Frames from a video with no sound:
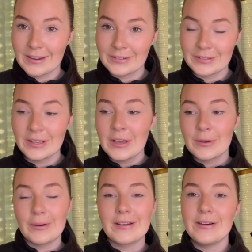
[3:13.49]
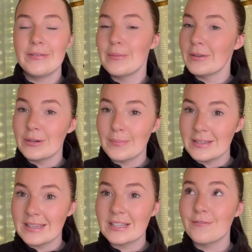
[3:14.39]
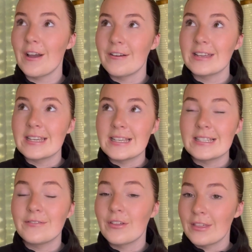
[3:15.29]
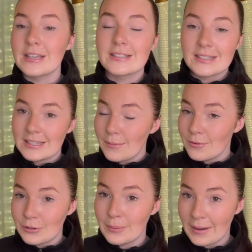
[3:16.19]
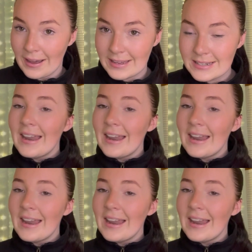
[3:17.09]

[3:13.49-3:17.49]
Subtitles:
because quite often when you're busy, it's very easy for things to slip through your mind.